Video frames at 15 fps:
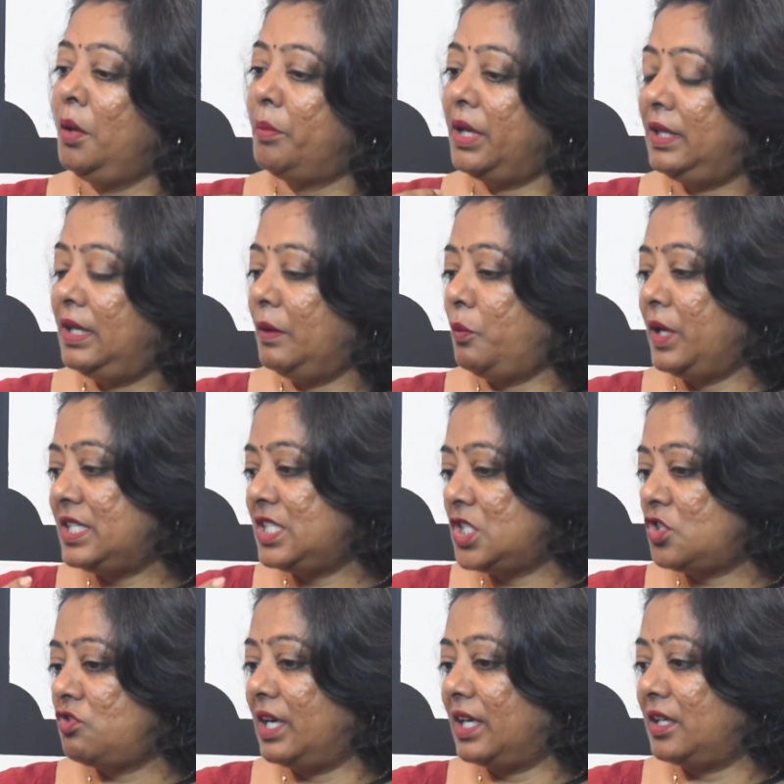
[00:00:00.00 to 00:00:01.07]
But what
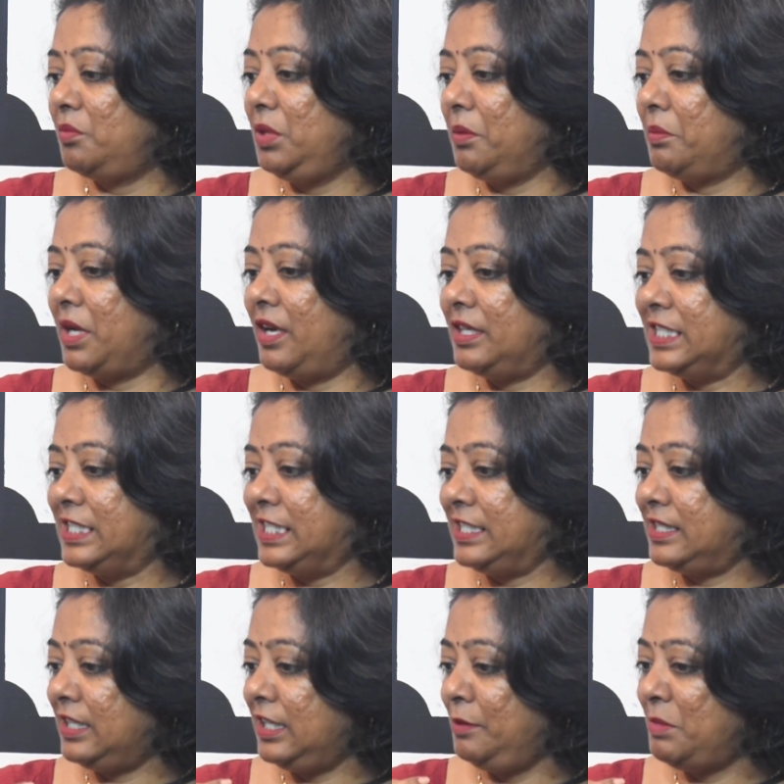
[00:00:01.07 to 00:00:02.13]
struck me about
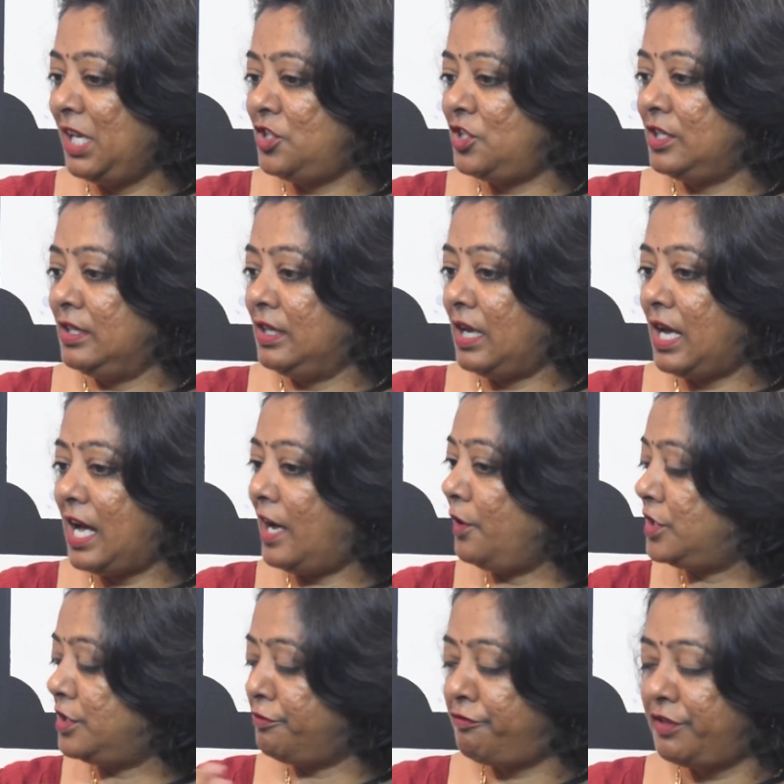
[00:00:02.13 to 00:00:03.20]
it, imagine how
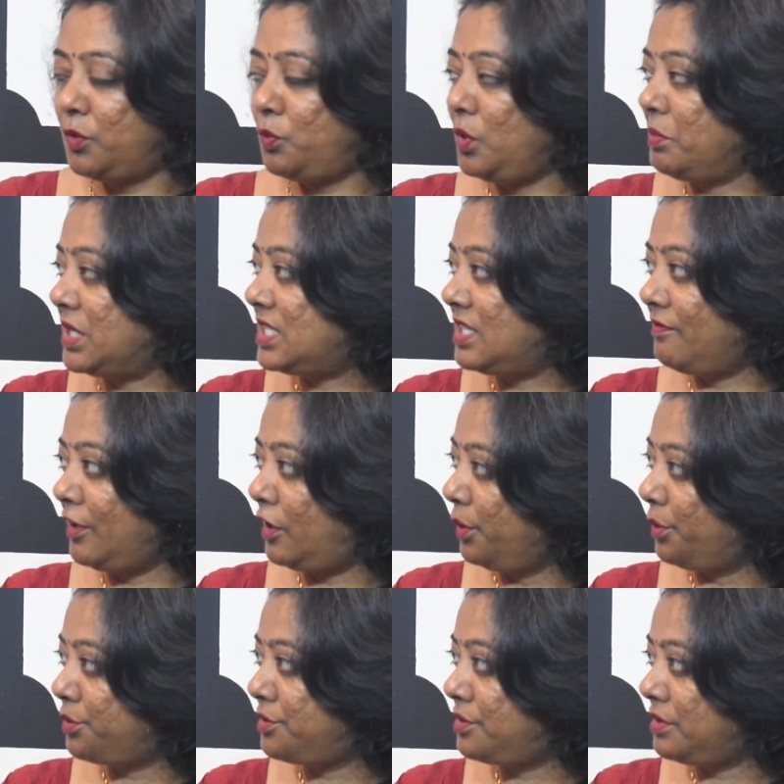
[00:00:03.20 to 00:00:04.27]
different we must have
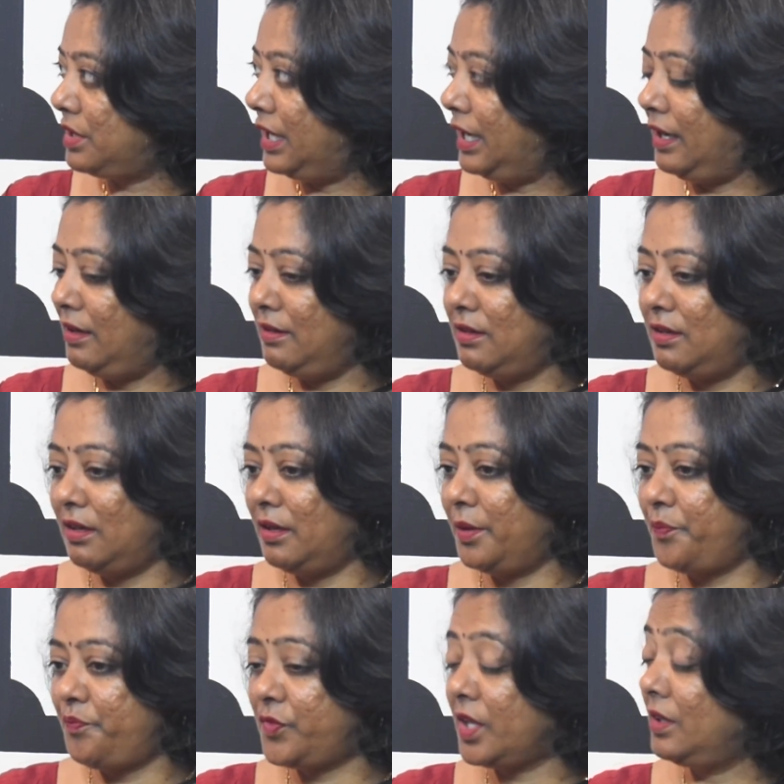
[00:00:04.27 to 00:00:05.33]
looked, and
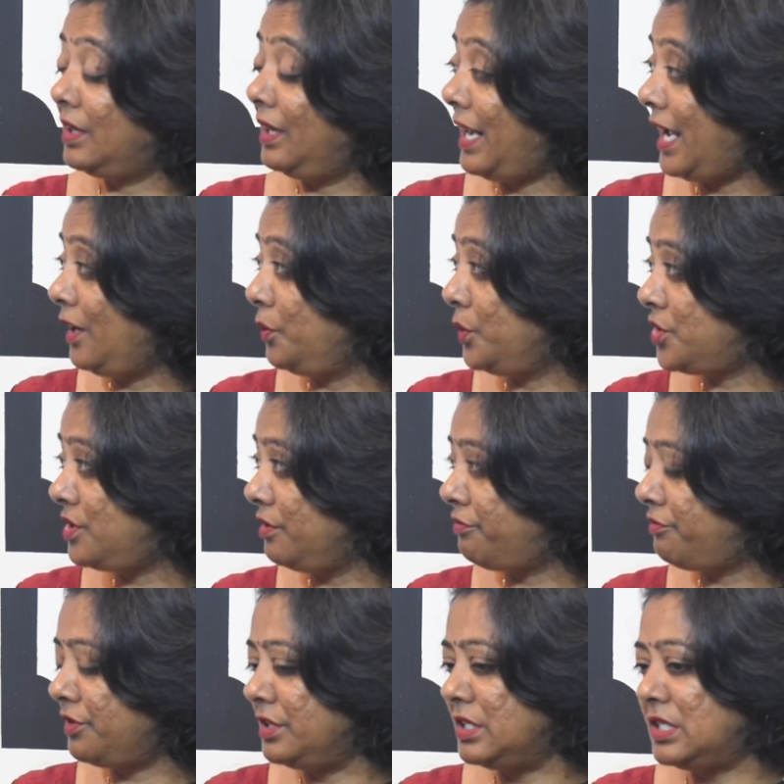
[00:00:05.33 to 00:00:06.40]
the language
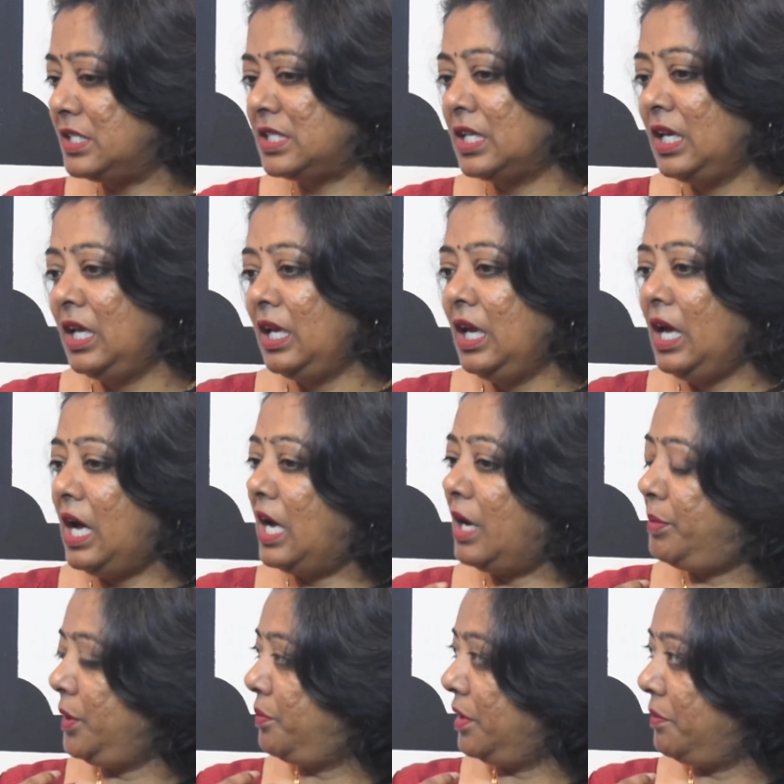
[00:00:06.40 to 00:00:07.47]
difference. Our
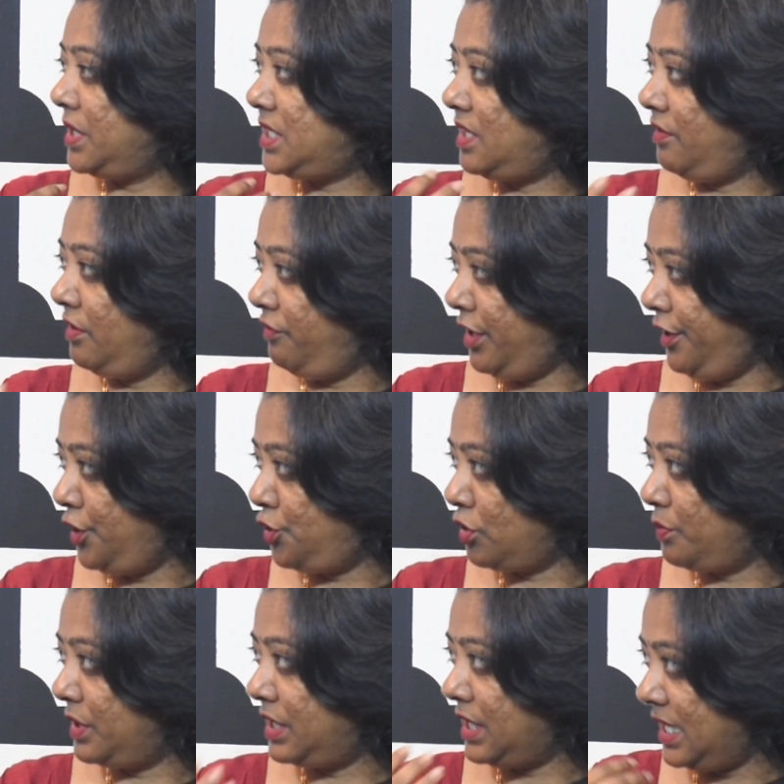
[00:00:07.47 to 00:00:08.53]
people must have been very
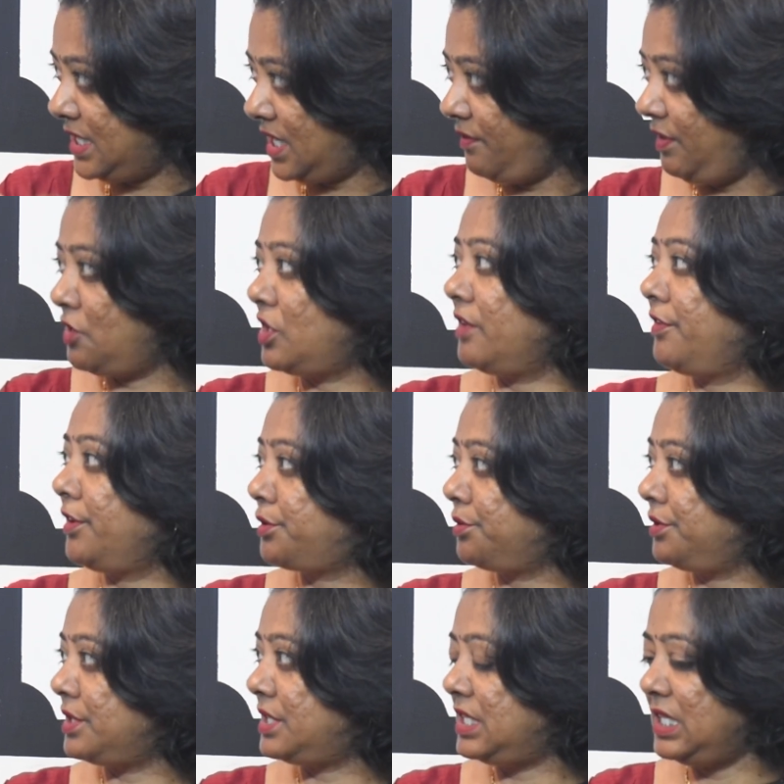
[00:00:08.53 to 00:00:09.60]
traumatized, having traveled through
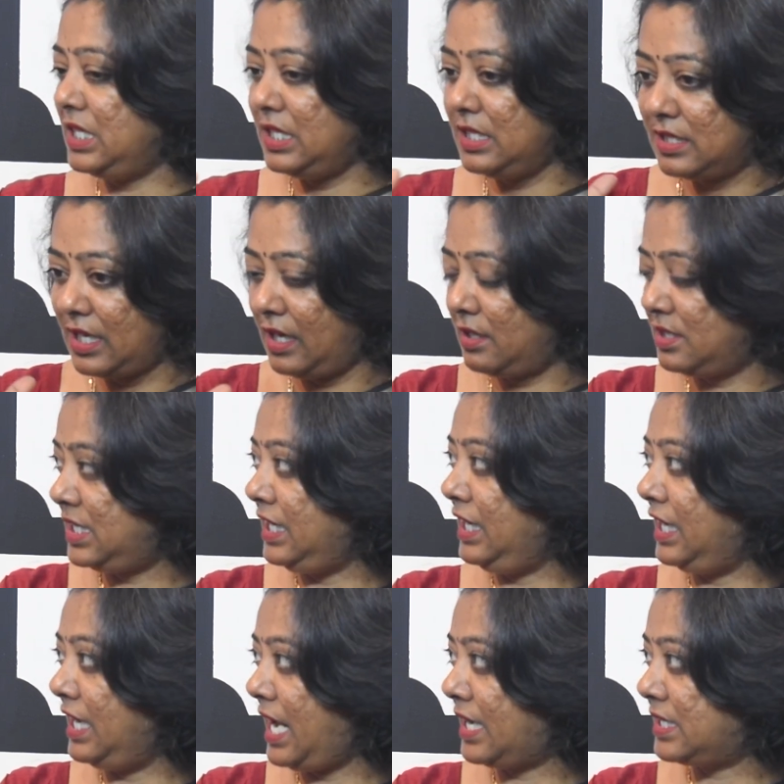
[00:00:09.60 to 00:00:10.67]
the seas, seeing
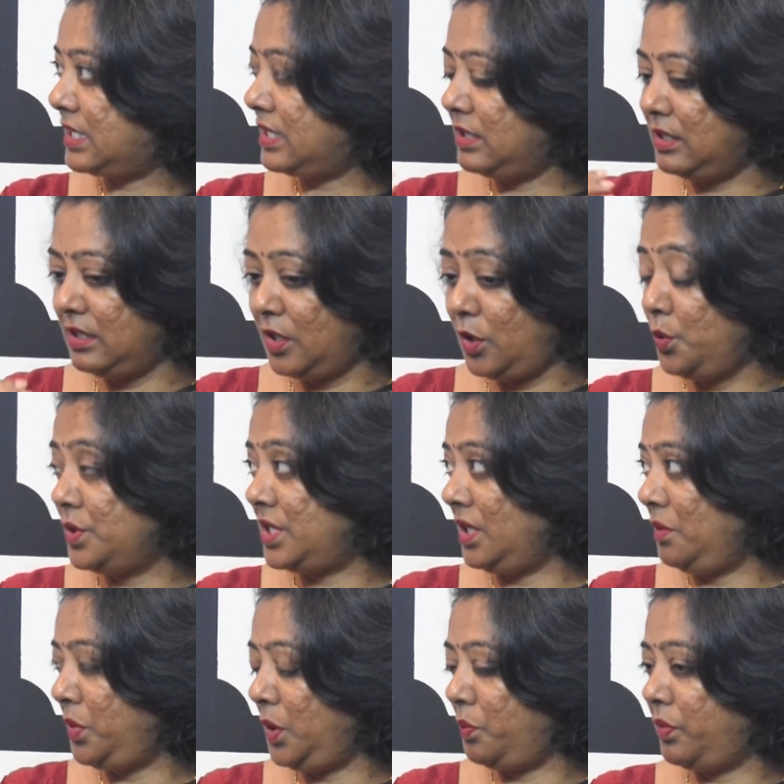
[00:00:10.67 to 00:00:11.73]
an accident,
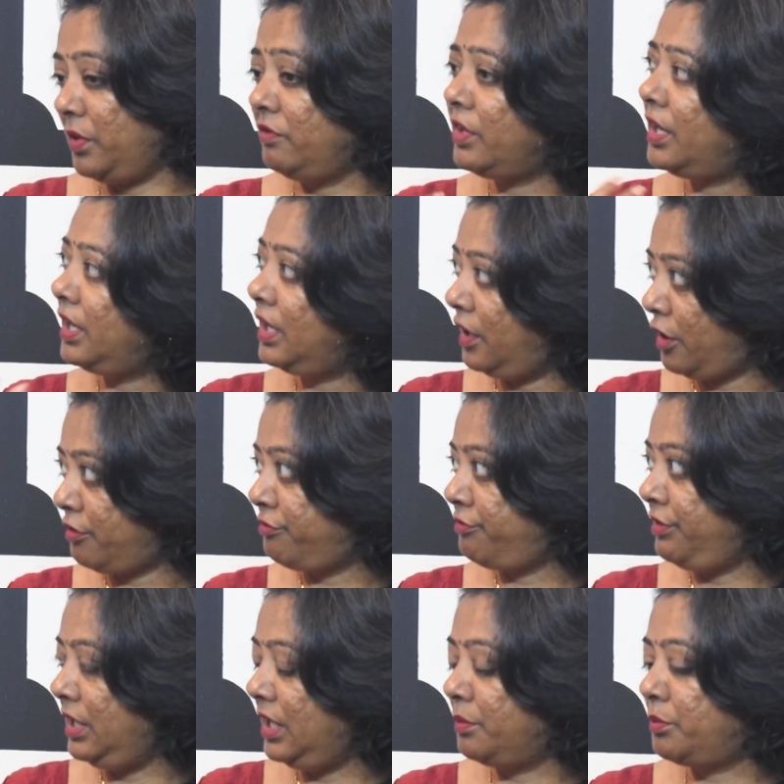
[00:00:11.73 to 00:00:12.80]
losing people, a lot of
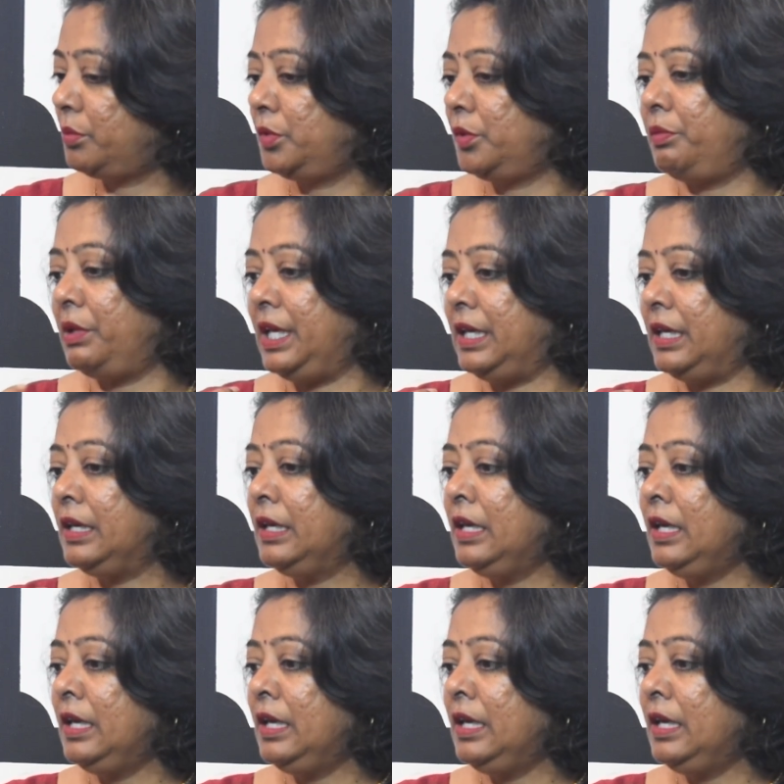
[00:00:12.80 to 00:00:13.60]
fear probably.